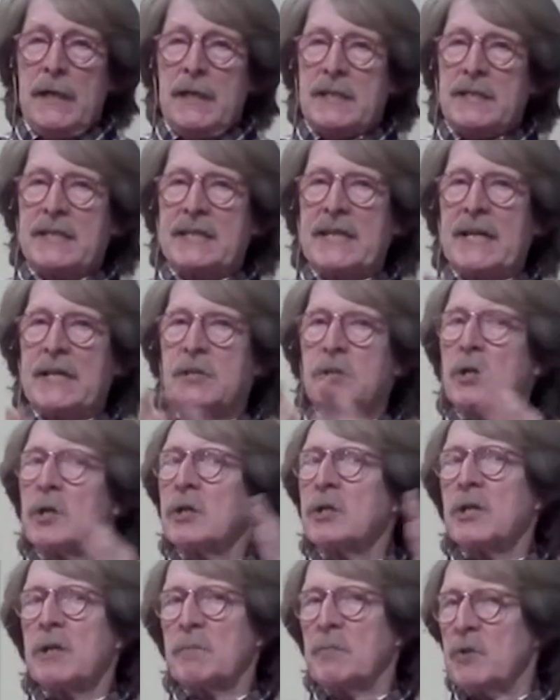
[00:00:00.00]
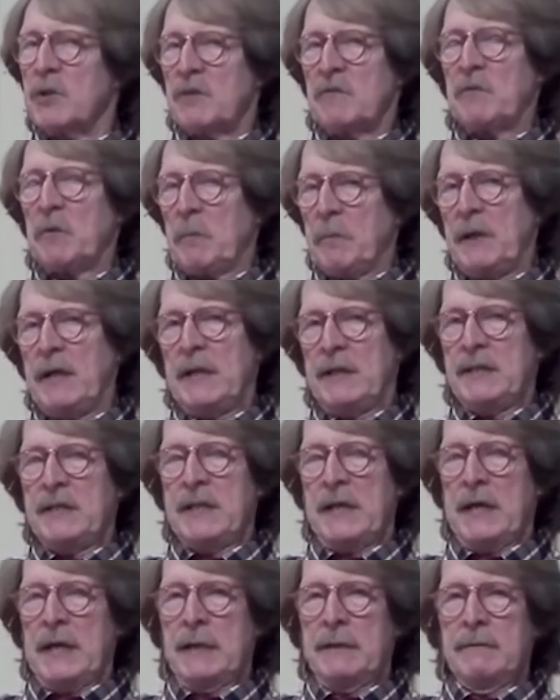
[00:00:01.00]
that they took their beautiful
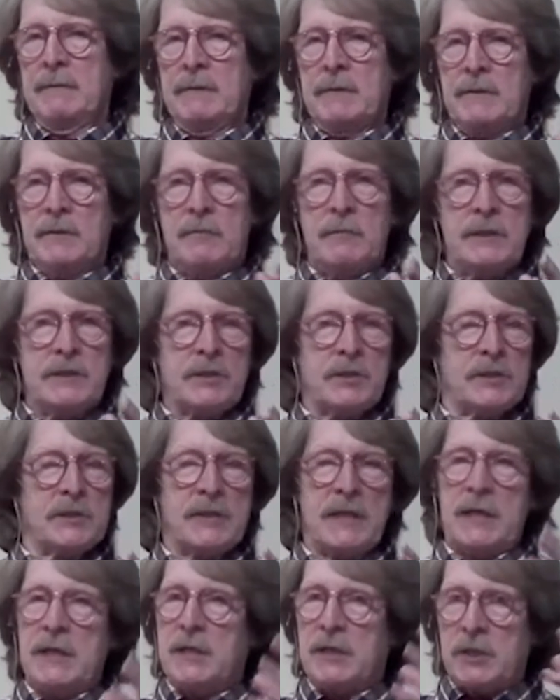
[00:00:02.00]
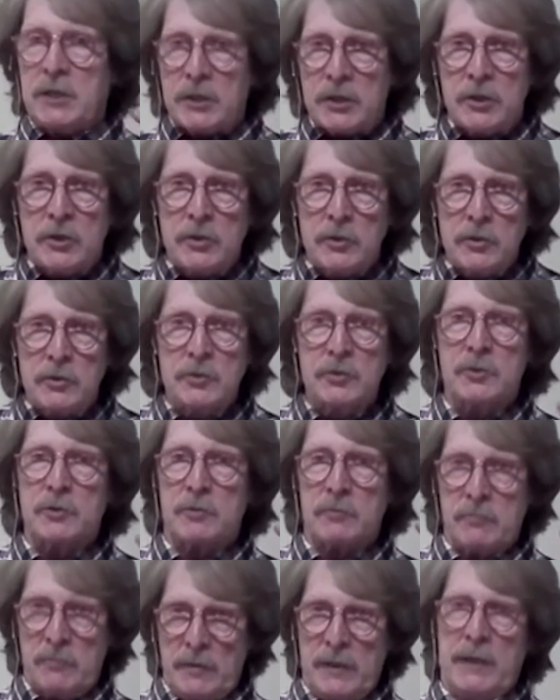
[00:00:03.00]
Pantheon, which is a huge
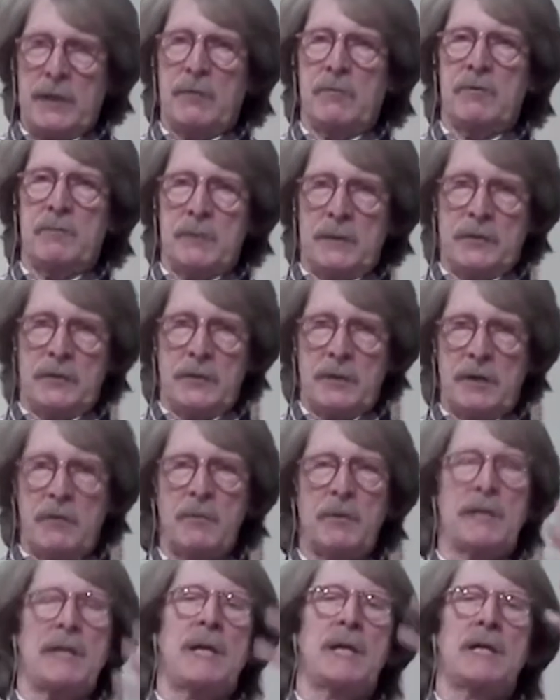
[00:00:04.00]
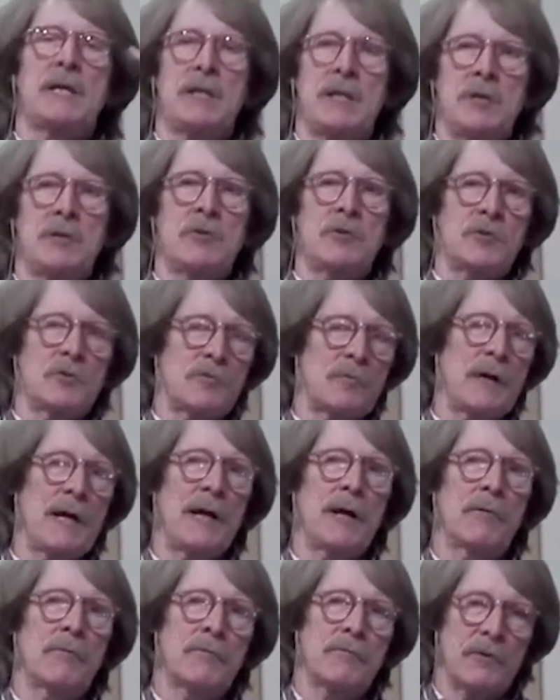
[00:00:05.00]
round building with a huge
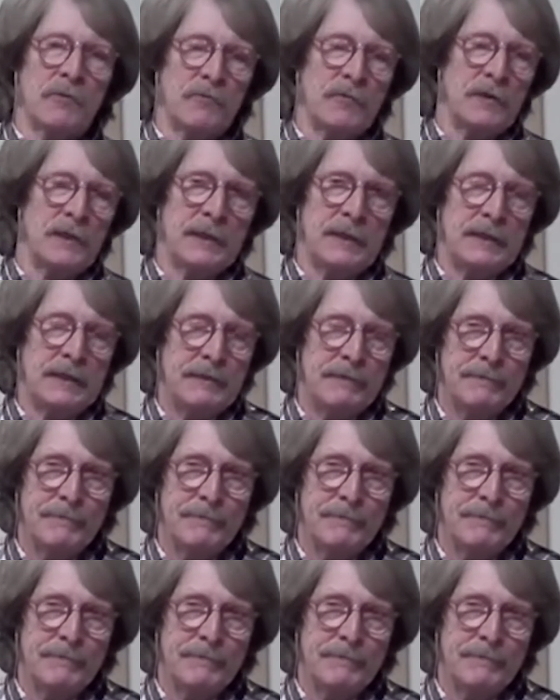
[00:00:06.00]
round roof on it,